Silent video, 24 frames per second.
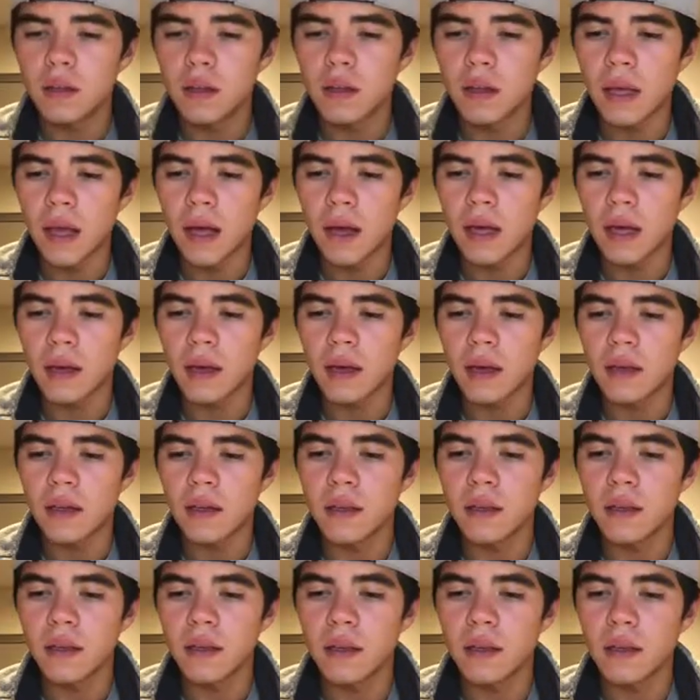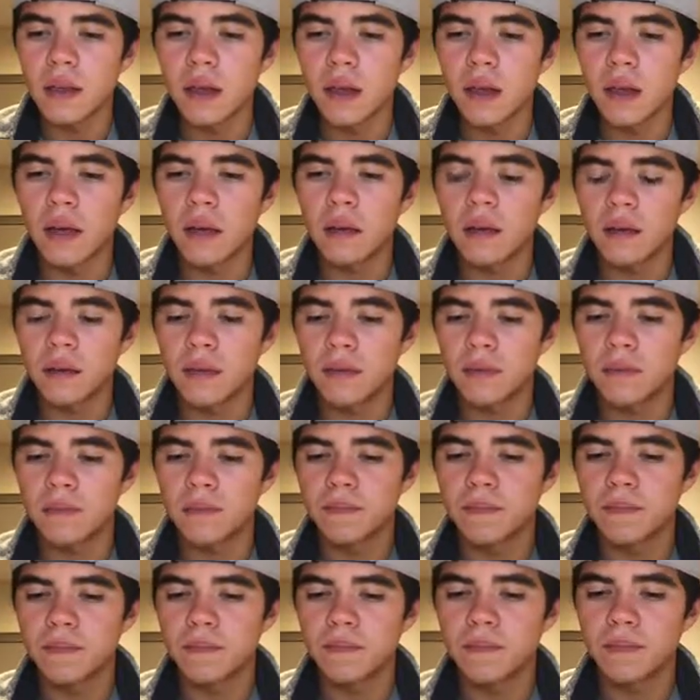that, like,
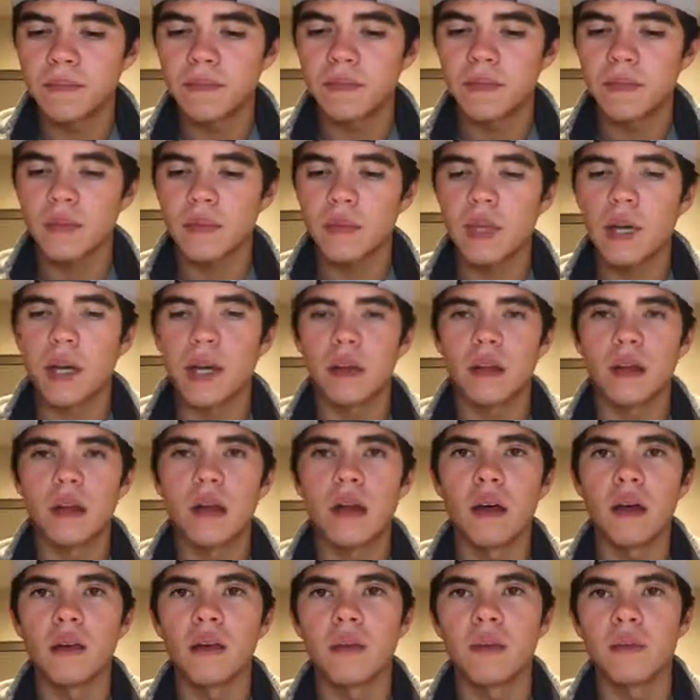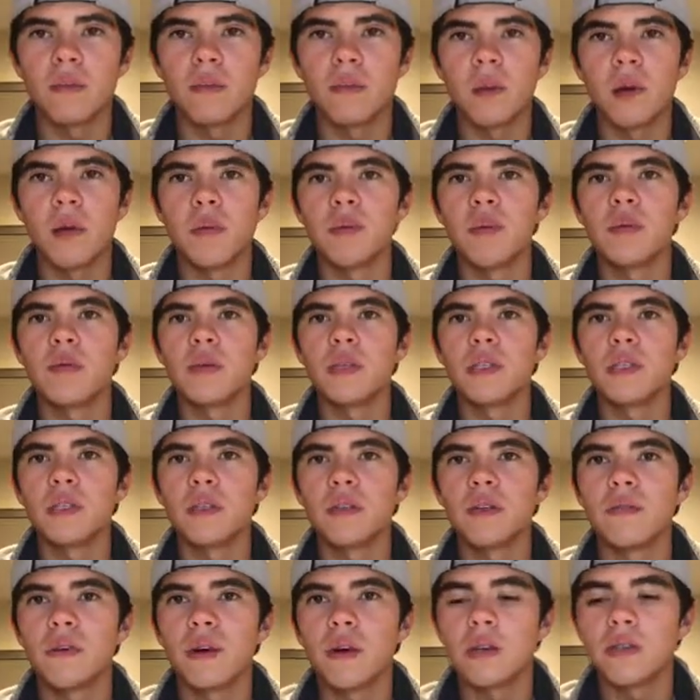I couldn't remember what
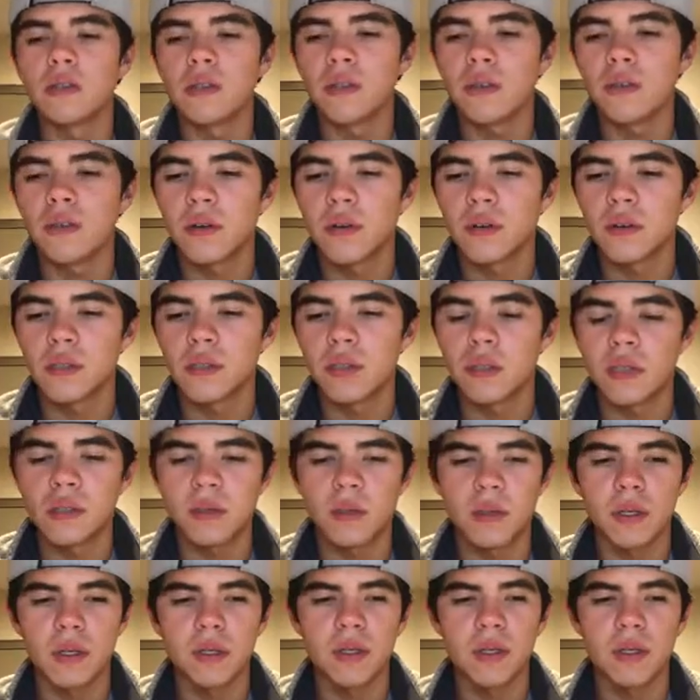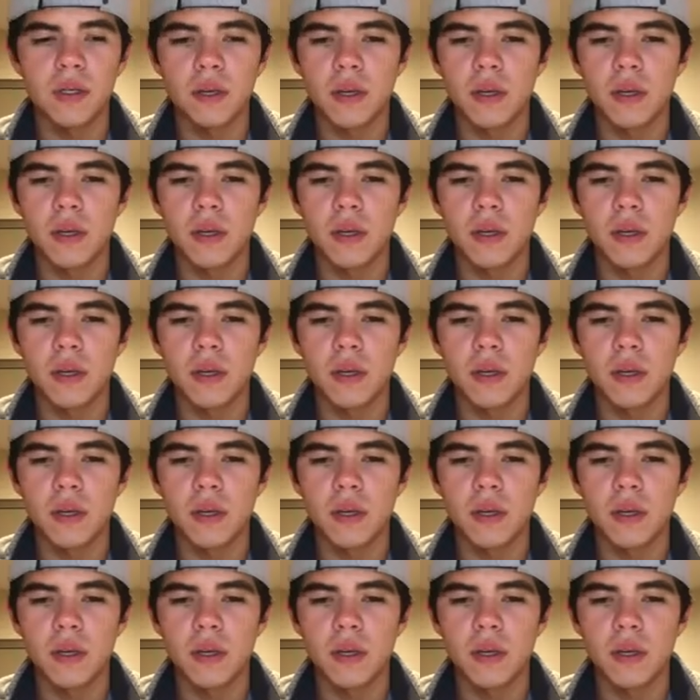TFR stood for on the test, but